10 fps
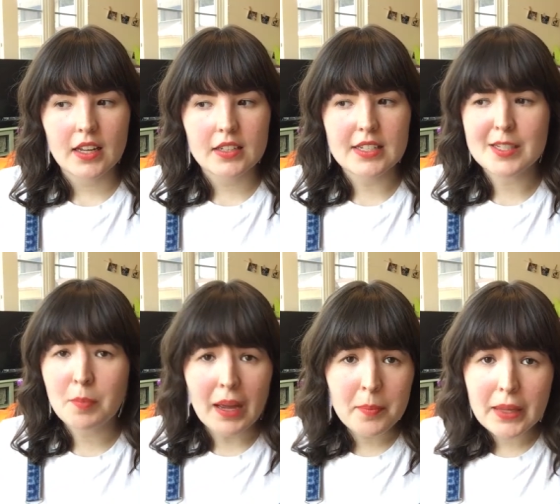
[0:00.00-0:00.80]

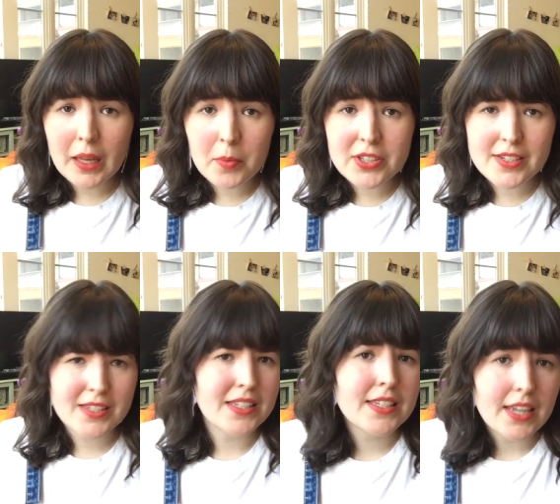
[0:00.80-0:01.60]
despite being able to
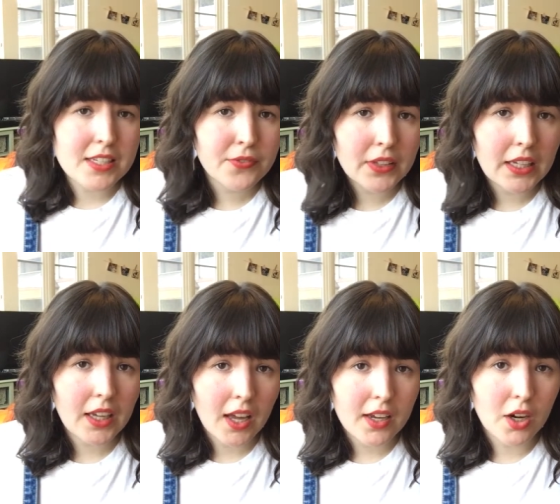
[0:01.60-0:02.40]
successfully
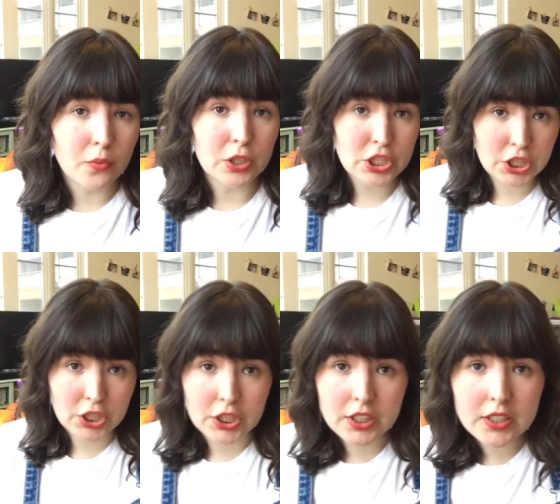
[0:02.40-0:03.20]
cut a
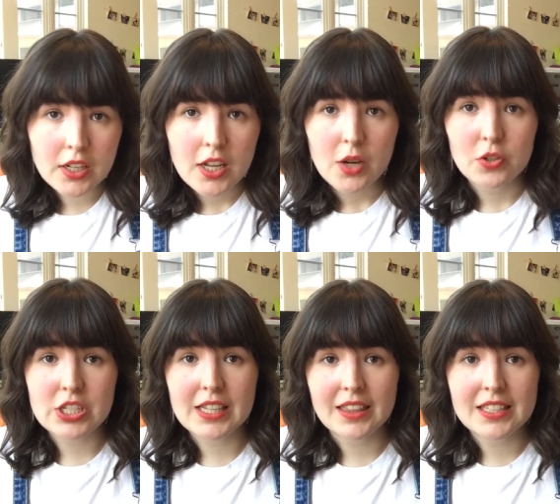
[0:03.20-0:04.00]
return, which
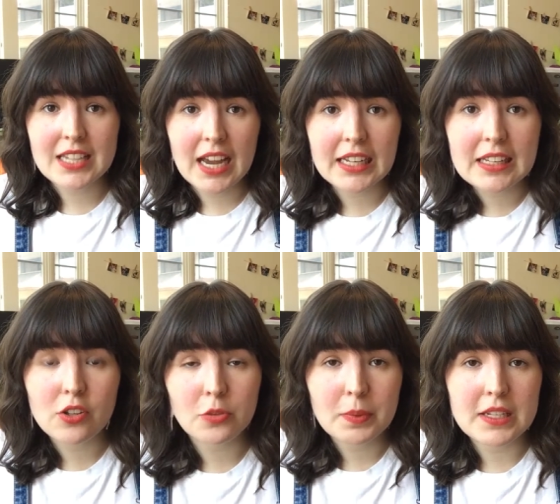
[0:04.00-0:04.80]
is like the tiny
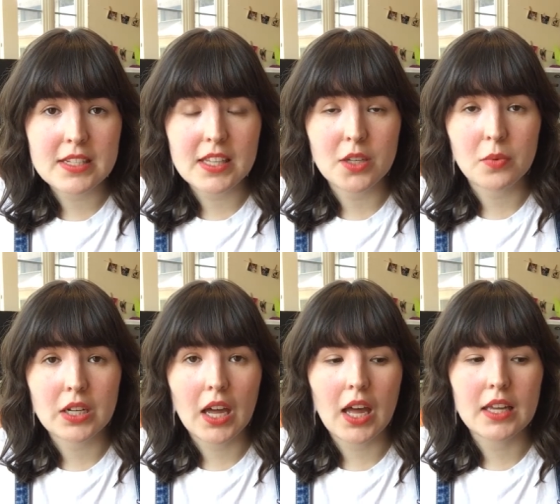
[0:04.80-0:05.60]
little piece that you would
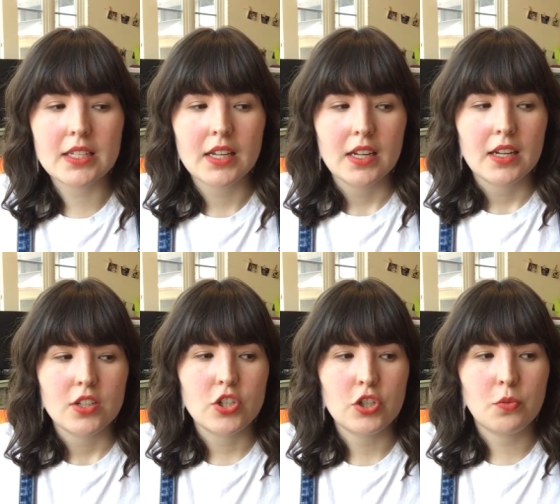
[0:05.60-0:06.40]
cut
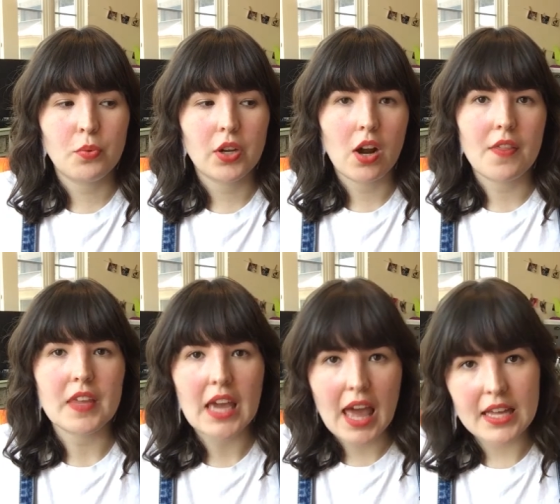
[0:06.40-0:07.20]
to put on
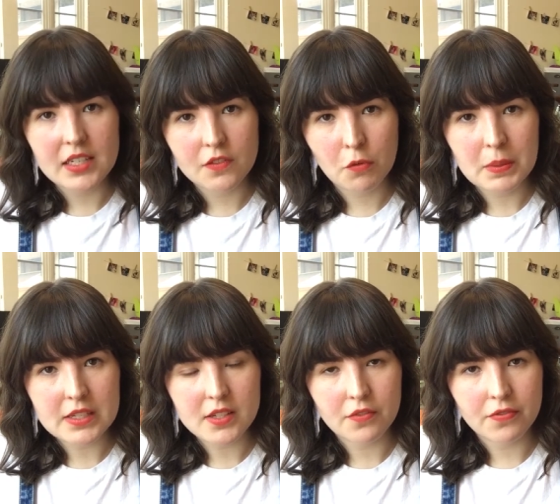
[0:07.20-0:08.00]
the end of a
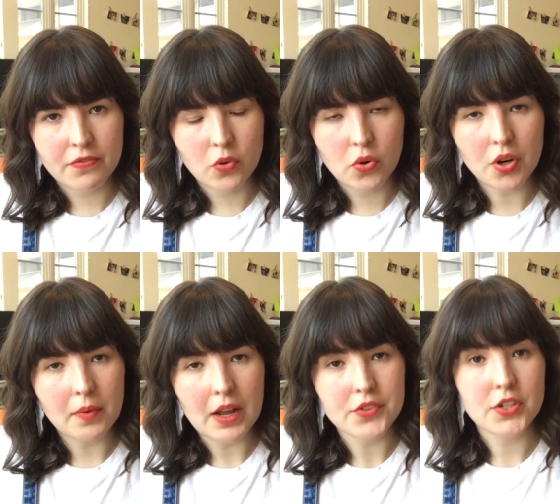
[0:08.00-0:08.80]
piece of quarter
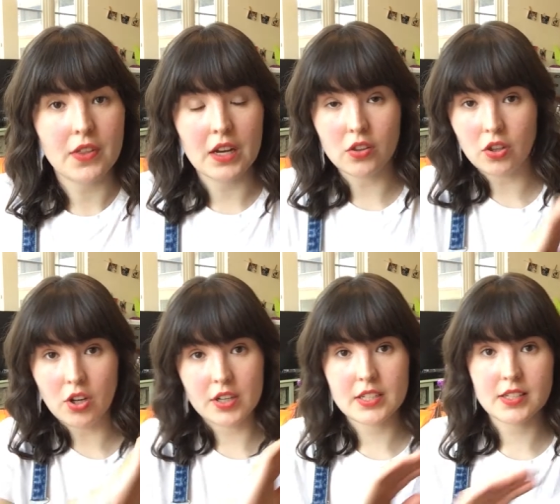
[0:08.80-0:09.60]
round so that it
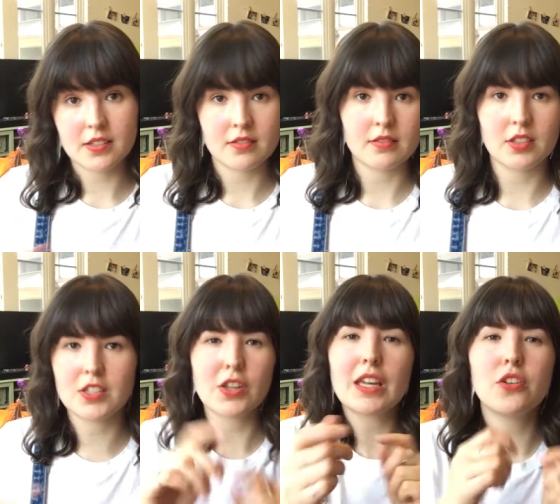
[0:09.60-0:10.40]
looks,
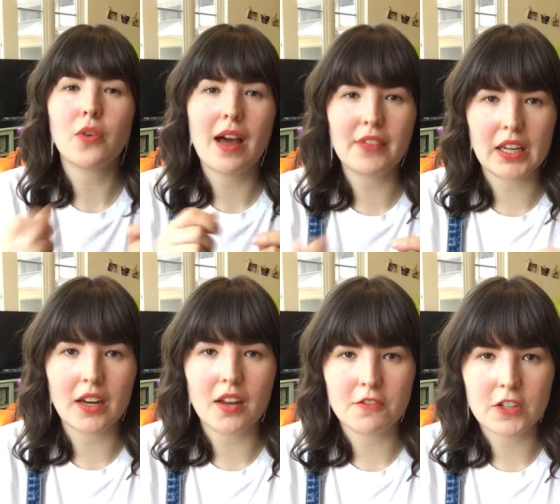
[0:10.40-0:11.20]
so that you don't have like an
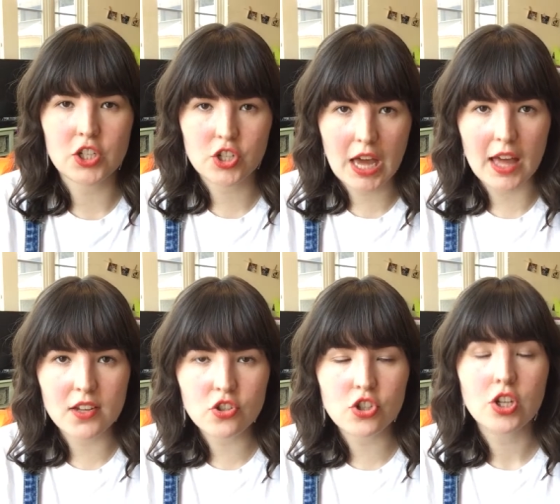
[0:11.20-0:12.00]
unfinished
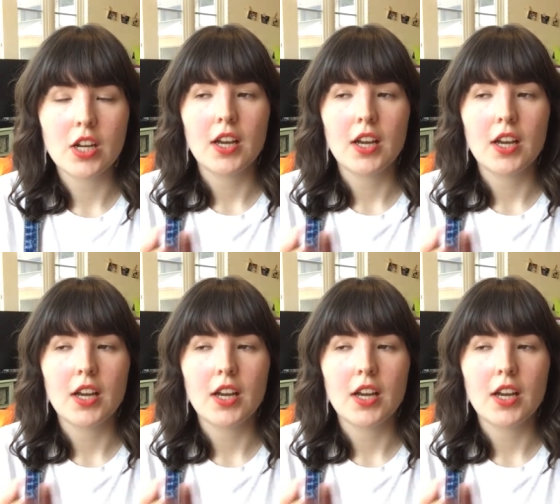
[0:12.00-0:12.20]
edge,